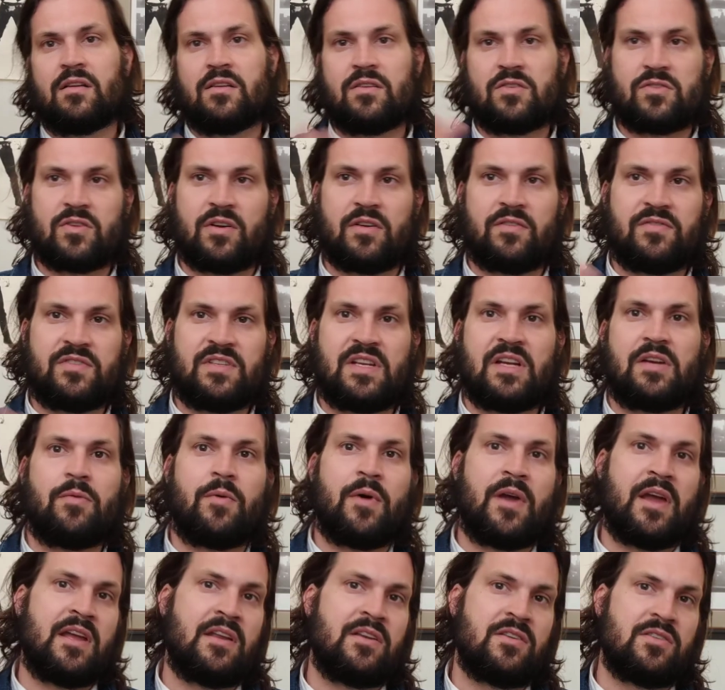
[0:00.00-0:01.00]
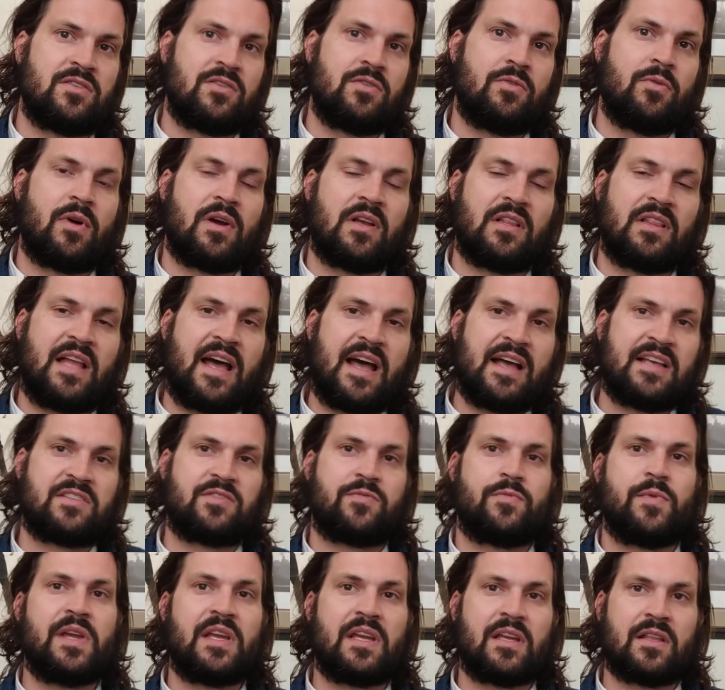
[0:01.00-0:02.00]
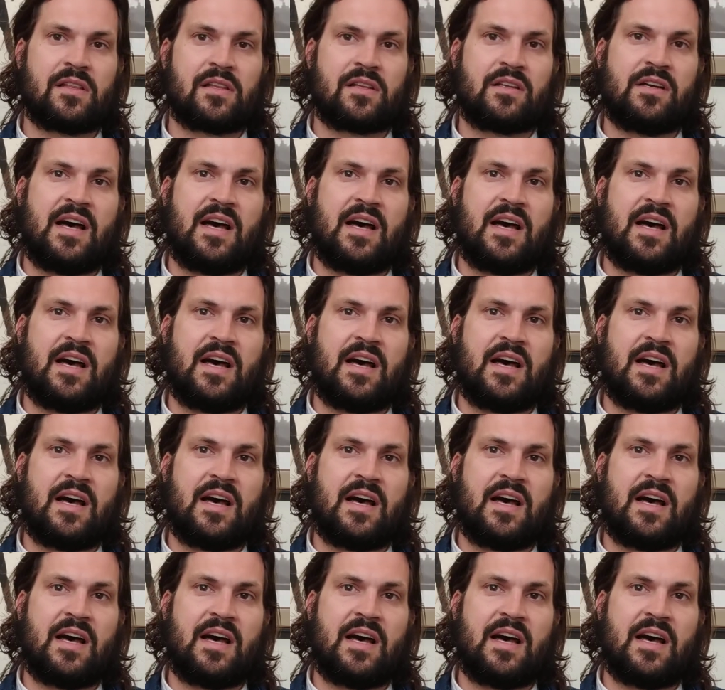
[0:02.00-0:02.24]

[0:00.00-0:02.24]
sort of segue into our last week in the